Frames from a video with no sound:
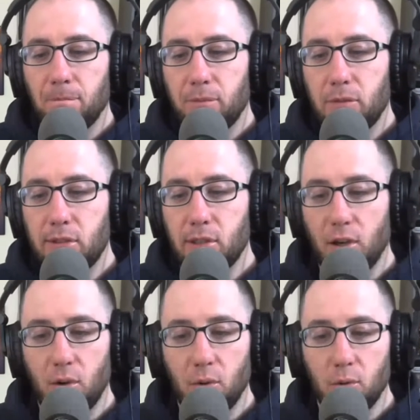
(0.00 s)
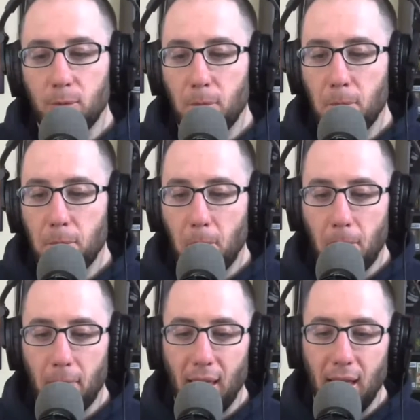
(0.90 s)
So
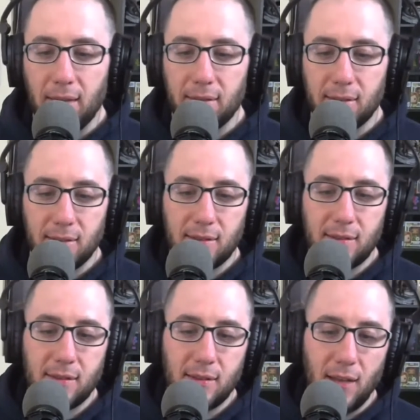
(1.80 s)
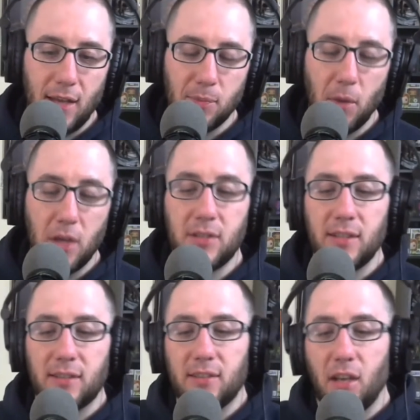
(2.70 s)
as much as
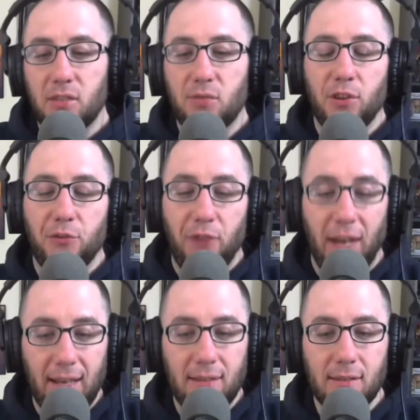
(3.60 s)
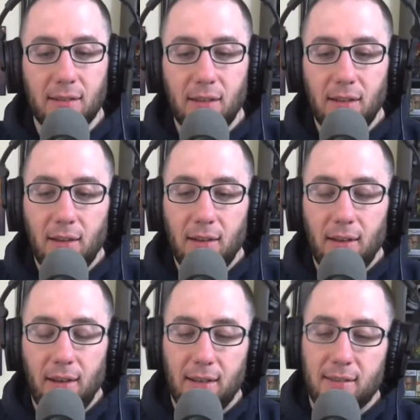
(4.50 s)
it sucks for the fans,
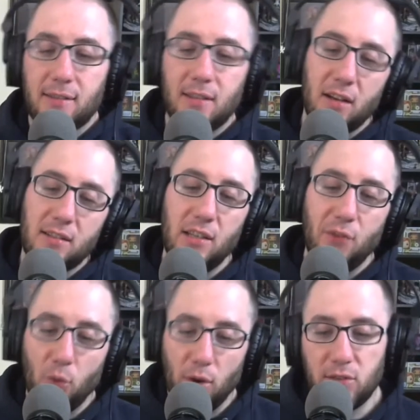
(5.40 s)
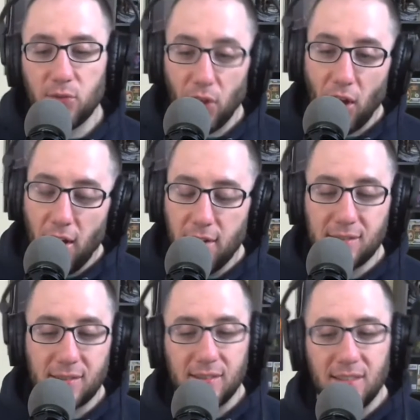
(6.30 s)
it sucks even worse for the
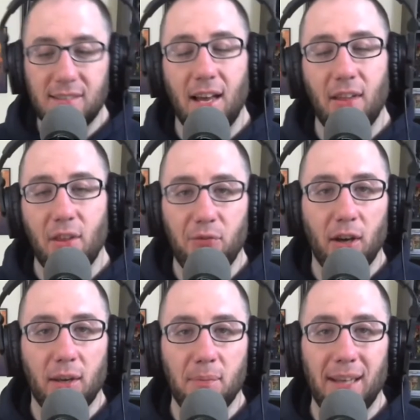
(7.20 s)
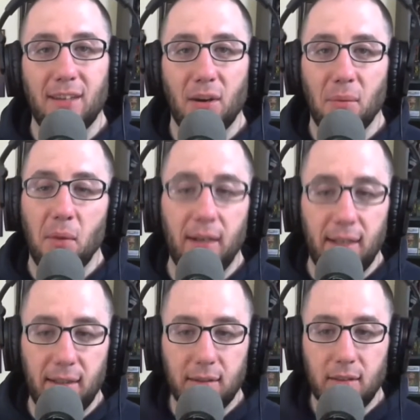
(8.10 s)
artists, because this is how they fucking make their
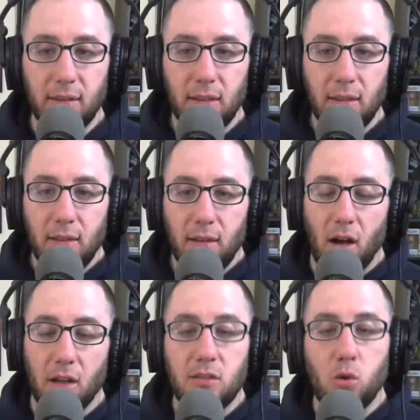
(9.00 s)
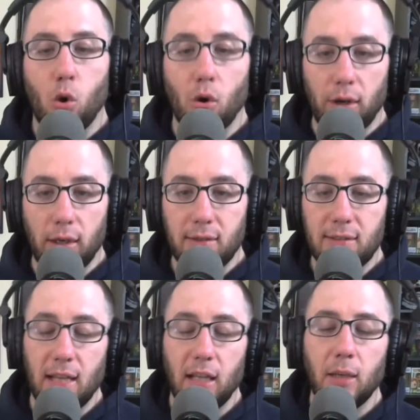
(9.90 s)
money on touring,
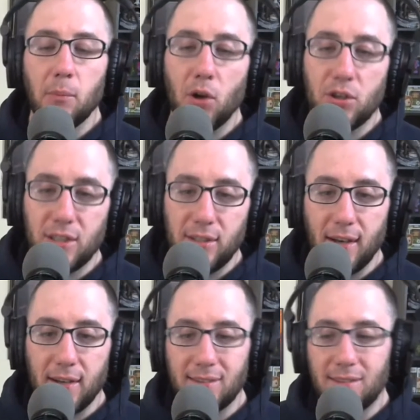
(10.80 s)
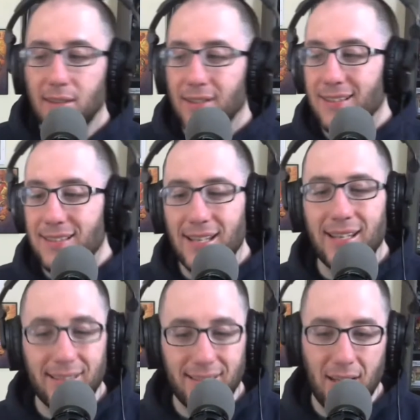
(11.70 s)
selling merchandise,
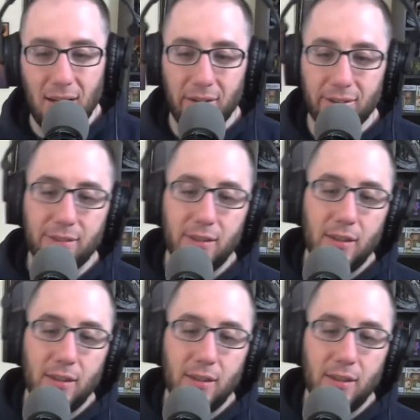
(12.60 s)
ticket sales.